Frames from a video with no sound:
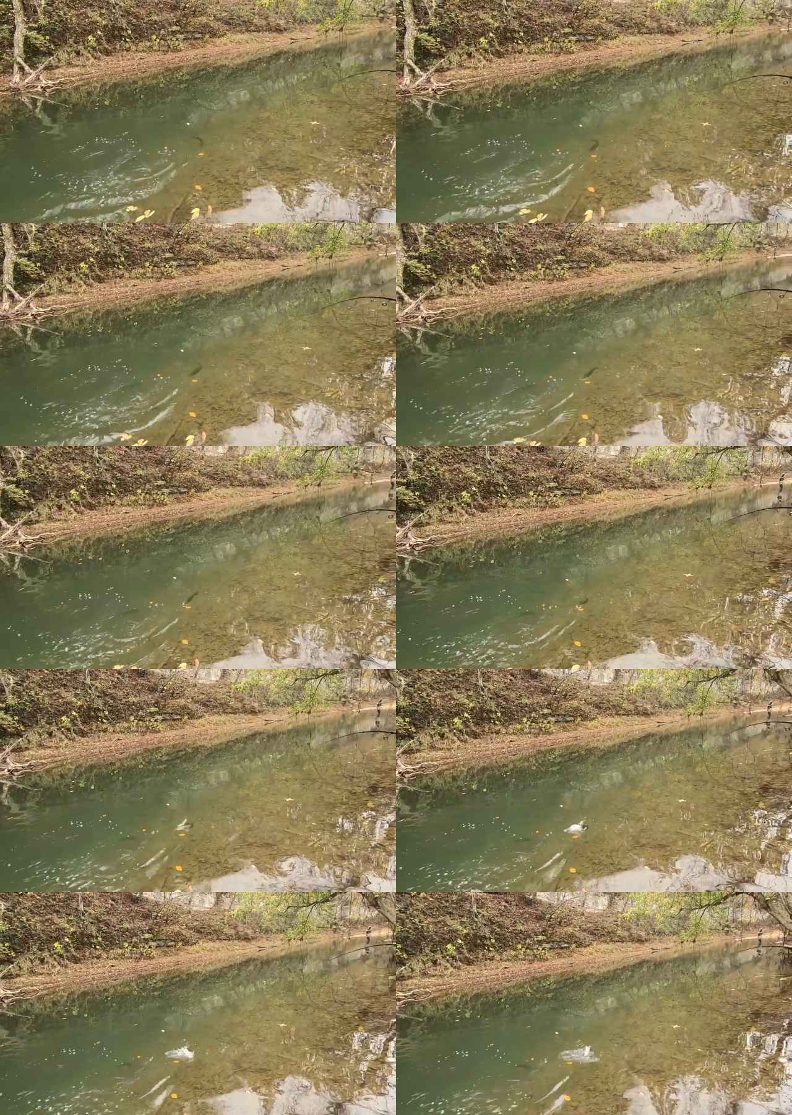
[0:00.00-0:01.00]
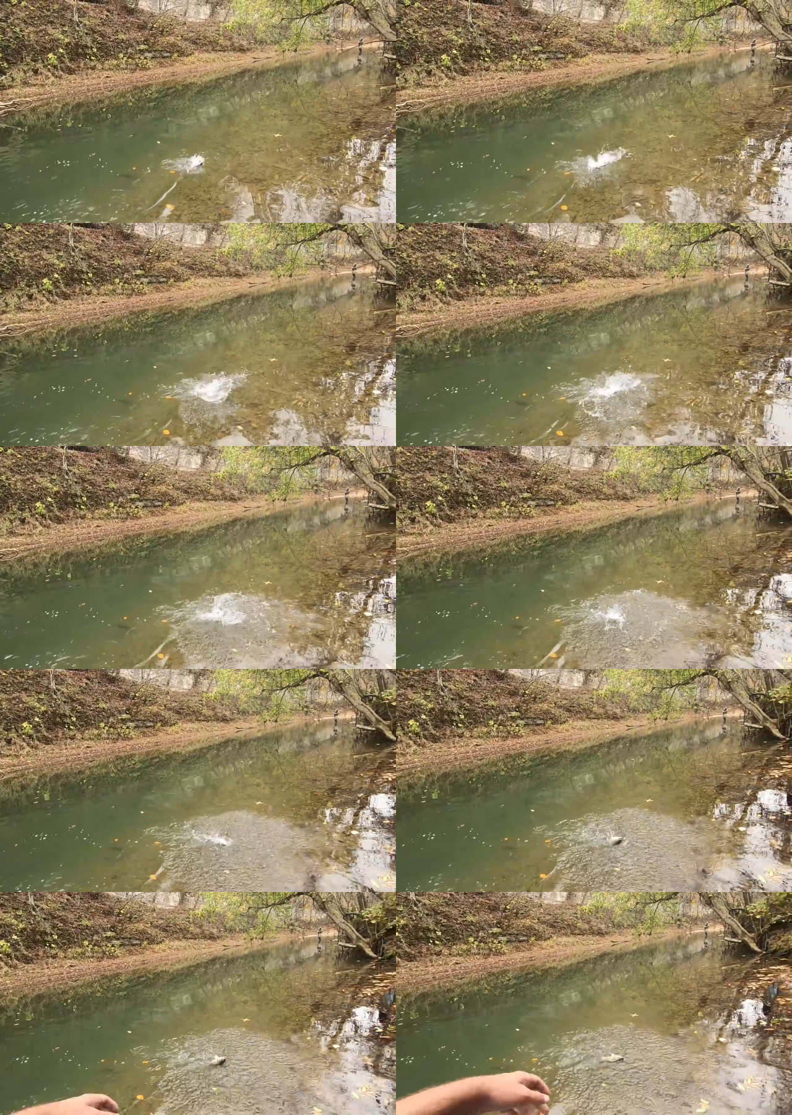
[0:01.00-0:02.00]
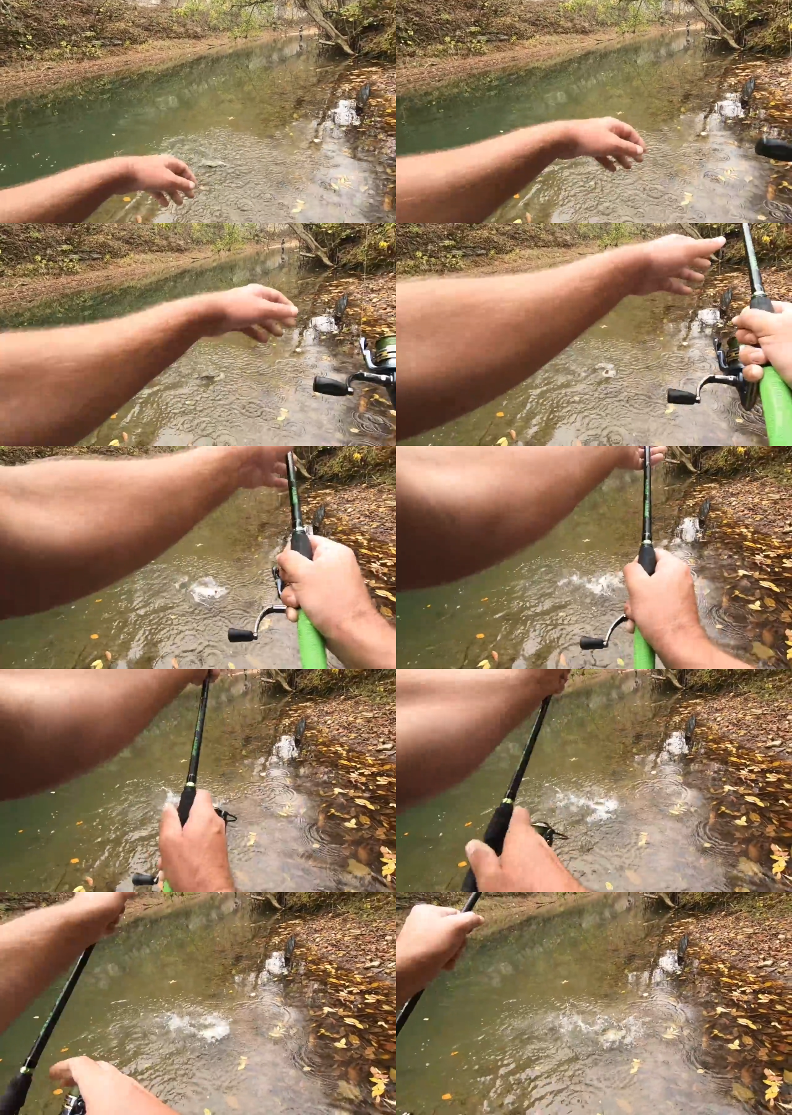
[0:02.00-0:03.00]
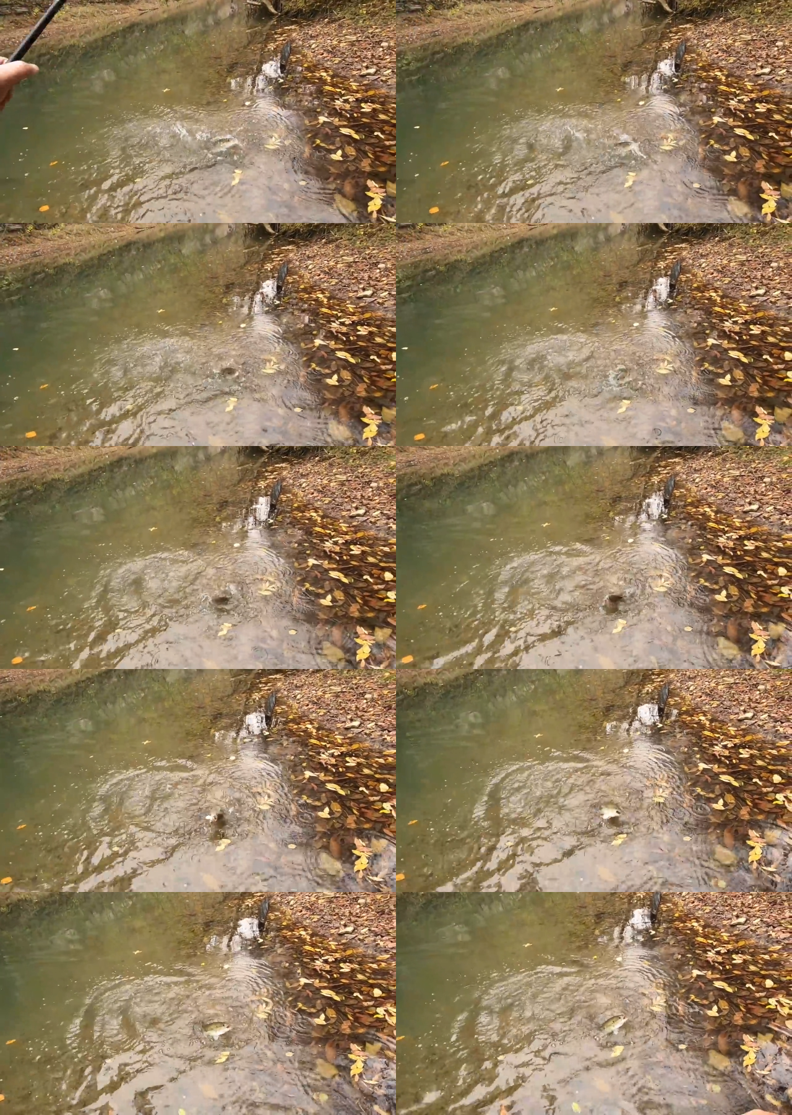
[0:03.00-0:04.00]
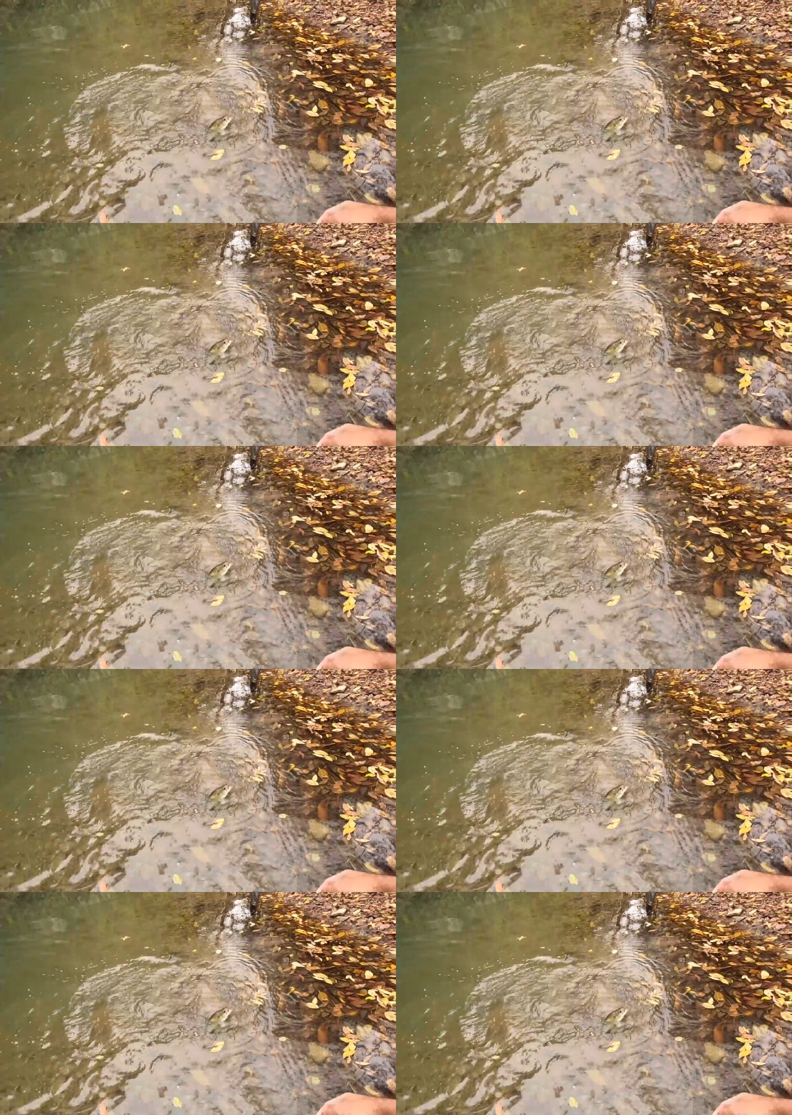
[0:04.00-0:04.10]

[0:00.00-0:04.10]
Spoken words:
Nobody's mouth can be seen.